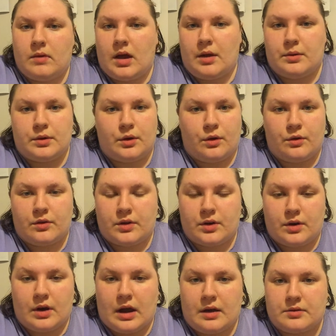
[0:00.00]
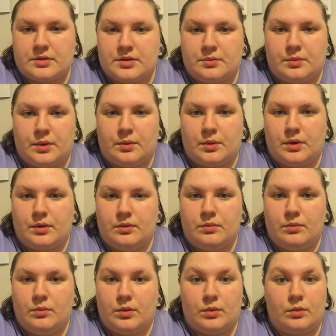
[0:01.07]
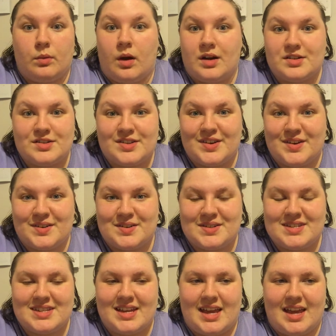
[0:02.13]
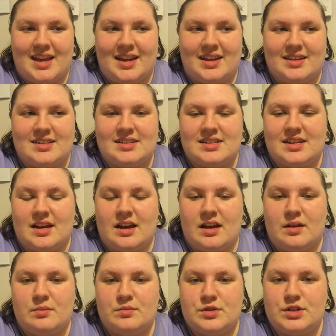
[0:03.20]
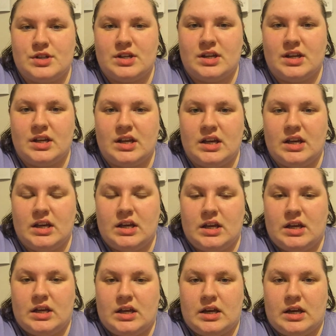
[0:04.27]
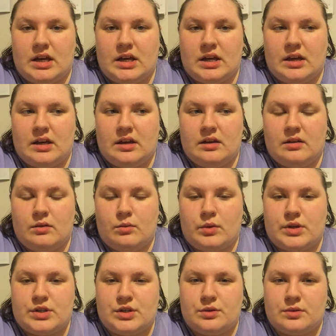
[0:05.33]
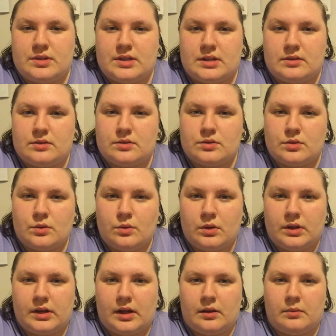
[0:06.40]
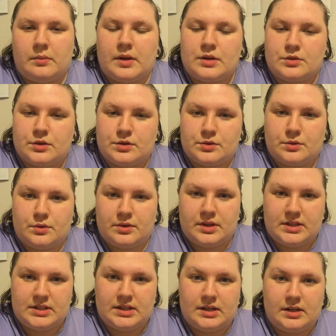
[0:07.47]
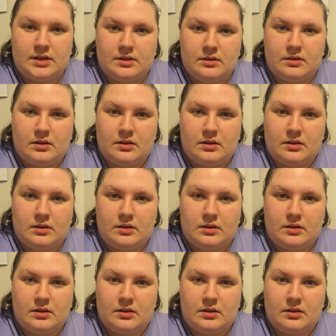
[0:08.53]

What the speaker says: I would go over to her house and we would watch those. And she when she was in school, in elementary school, they did